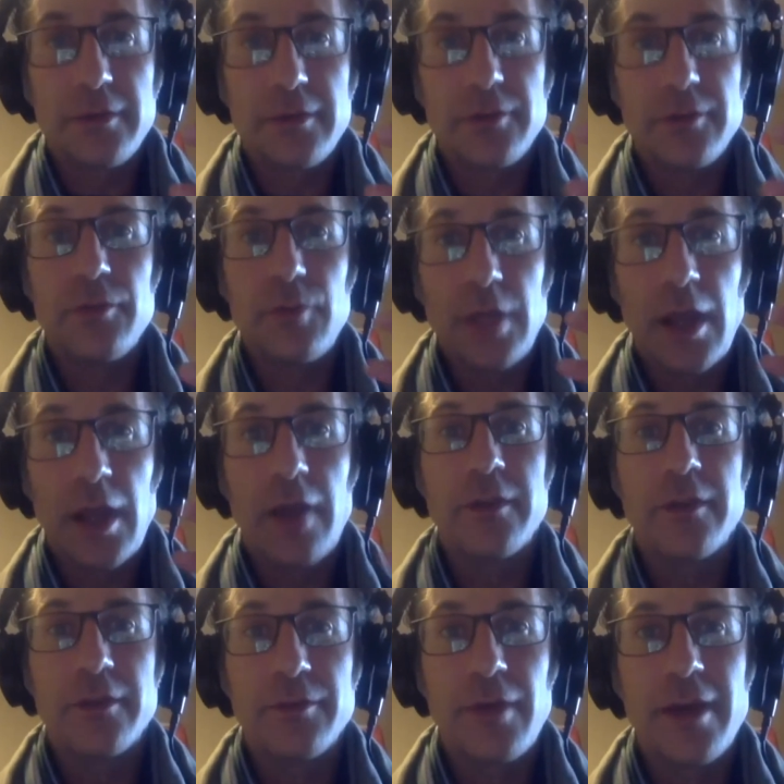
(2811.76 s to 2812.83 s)
dude, we got
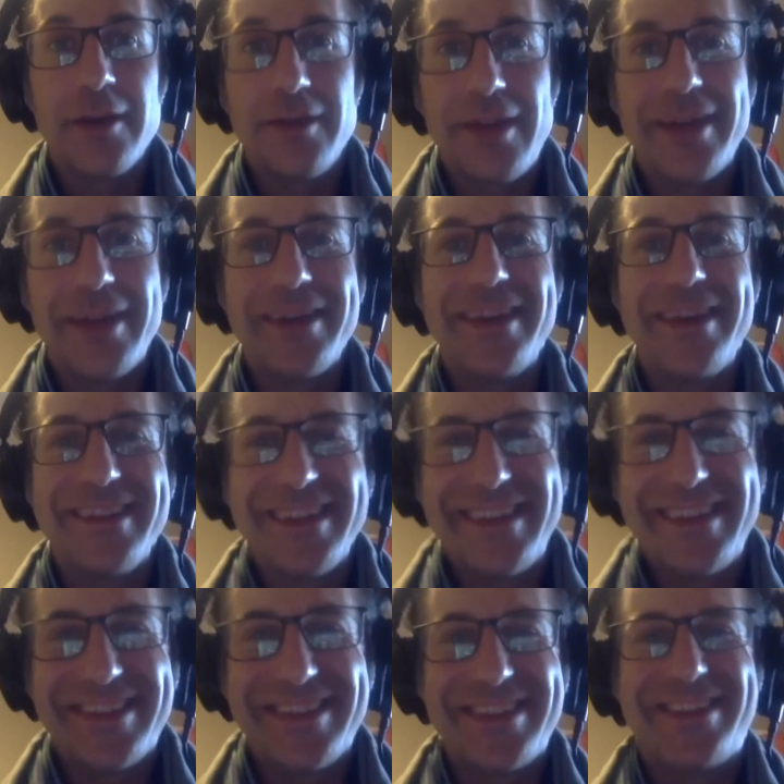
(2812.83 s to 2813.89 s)
this, right? Like,
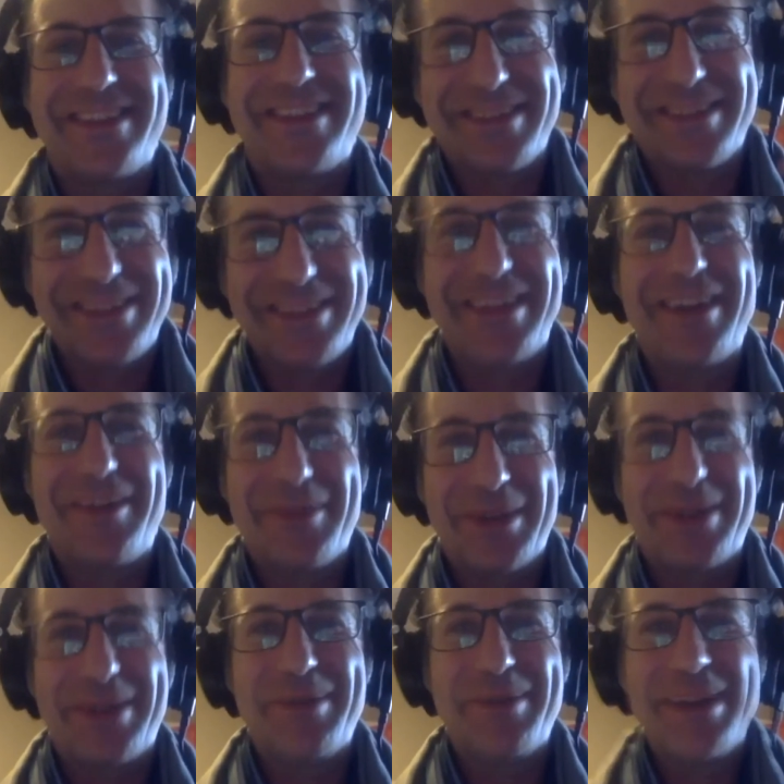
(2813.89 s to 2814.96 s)
this is, you know, we're
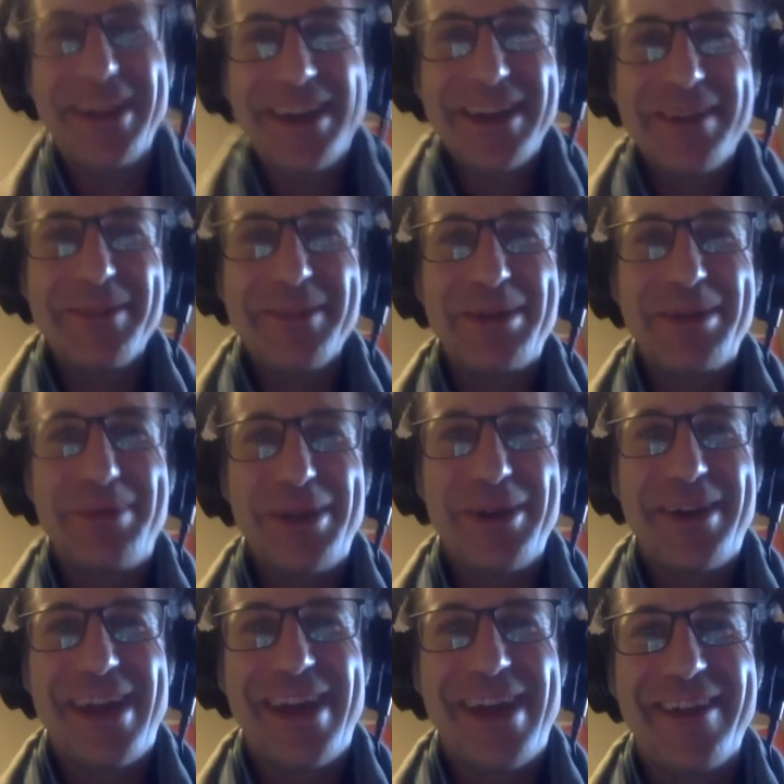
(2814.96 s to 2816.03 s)
going to be
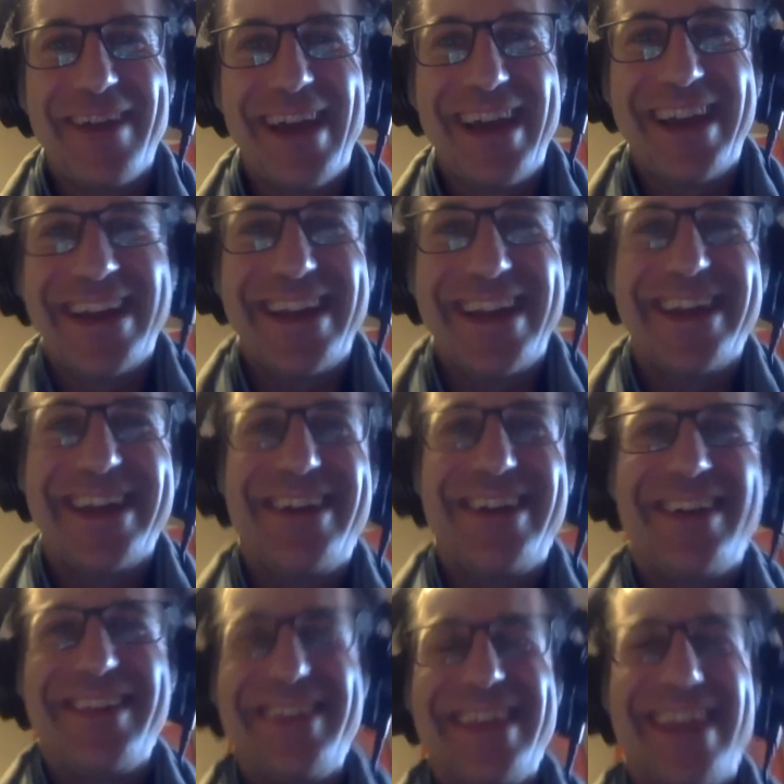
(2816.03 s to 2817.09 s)
okay. Right. You know,
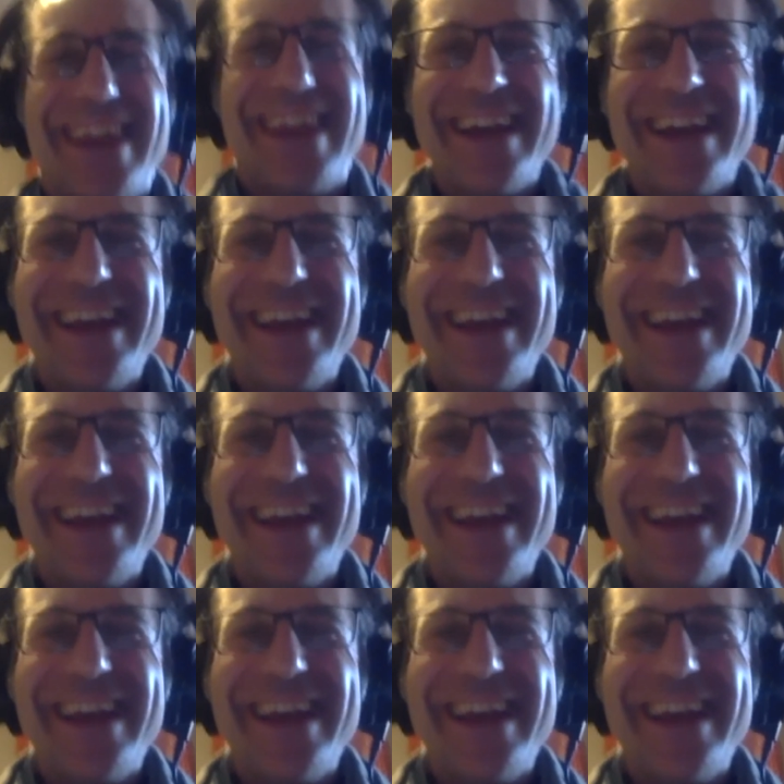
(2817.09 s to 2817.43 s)
I mean, like,